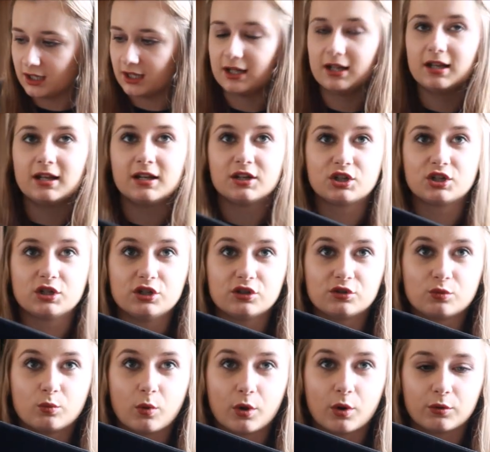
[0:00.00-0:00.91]
It literally
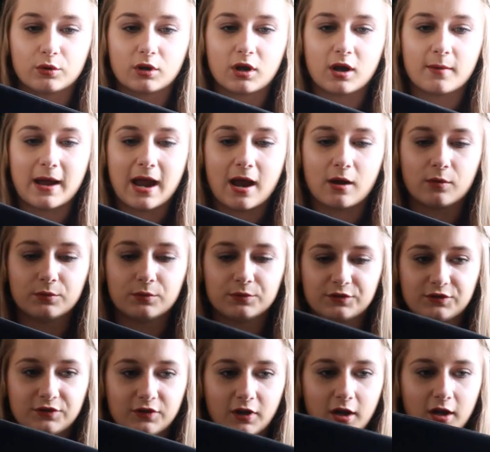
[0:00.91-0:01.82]
just won't come out.
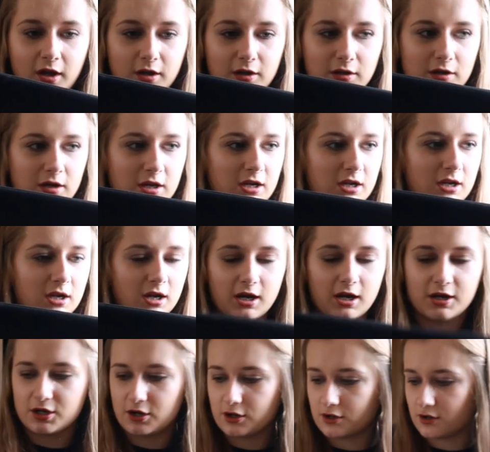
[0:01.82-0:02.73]
So,
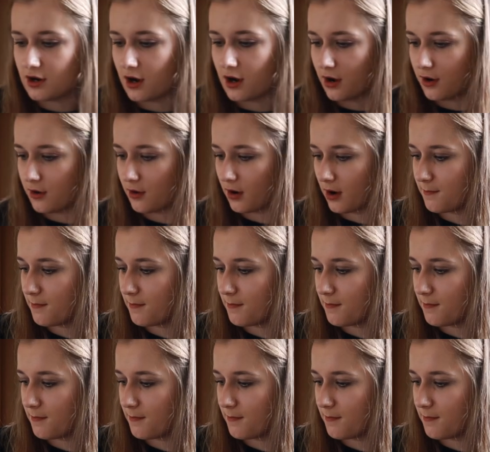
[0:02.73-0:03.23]
I don't know.